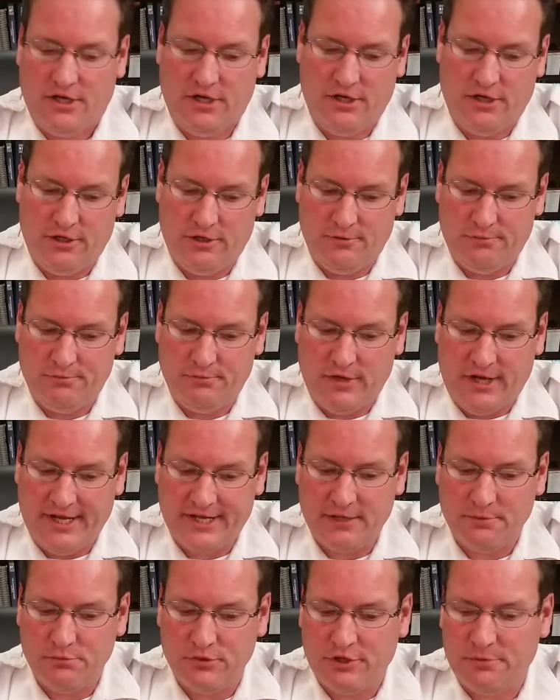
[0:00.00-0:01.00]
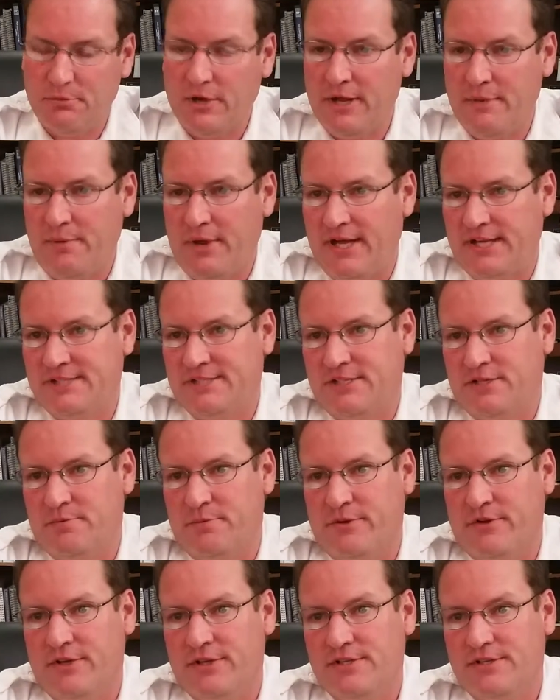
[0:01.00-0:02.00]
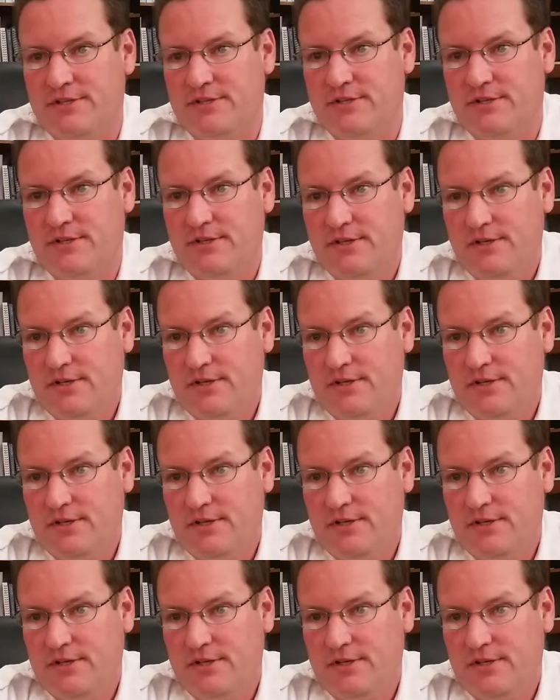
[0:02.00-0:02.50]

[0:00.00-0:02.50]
I can bring my past experience